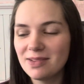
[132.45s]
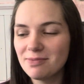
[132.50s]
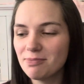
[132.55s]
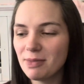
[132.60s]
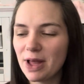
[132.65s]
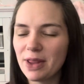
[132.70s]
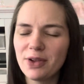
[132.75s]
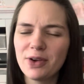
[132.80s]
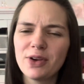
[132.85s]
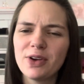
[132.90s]

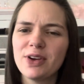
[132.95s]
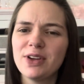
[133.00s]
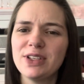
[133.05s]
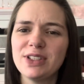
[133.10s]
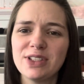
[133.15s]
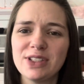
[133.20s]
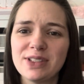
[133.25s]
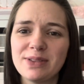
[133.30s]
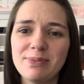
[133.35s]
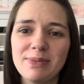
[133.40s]
motherhood
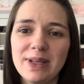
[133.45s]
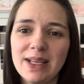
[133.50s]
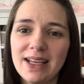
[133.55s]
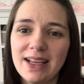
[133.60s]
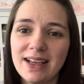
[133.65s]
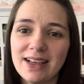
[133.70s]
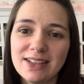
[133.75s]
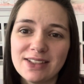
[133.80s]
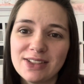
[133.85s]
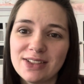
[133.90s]
just
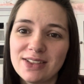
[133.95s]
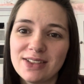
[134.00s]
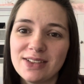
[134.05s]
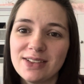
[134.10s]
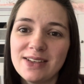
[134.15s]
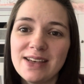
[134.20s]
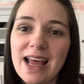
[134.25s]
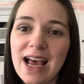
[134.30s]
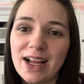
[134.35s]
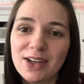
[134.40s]
being
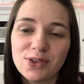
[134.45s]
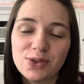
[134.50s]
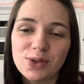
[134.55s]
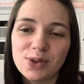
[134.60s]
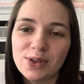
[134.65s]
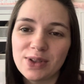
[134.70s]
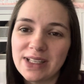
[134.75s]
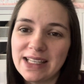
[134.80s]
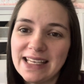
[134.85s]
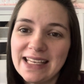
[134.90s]

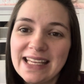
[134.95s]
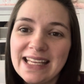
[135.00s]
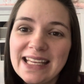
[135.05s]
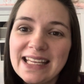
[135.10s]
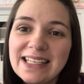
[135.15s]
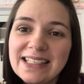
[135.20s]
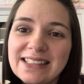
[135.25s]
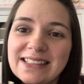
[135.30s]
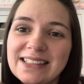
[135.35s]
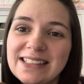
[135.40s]
natural and
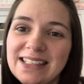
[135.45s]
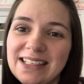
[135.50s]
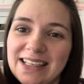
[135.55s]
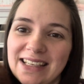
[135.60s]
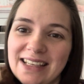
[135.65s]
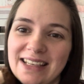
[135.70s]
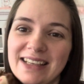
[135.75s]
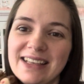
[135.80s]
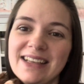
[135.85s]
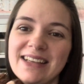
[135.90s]

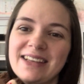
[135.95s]
easy.